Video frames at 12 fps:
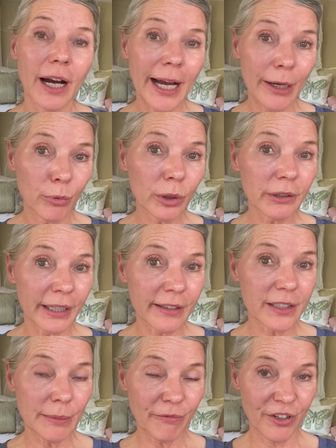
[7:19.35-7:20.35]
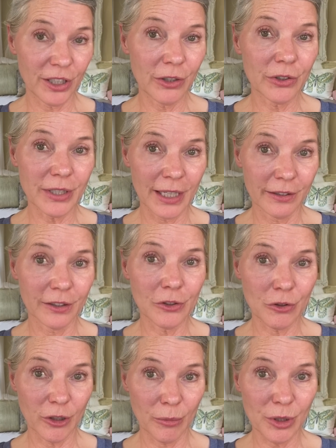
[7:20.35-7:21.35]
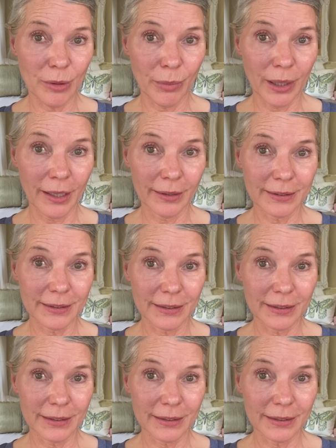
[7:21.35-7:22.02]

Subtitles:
I will link some videos in the description box.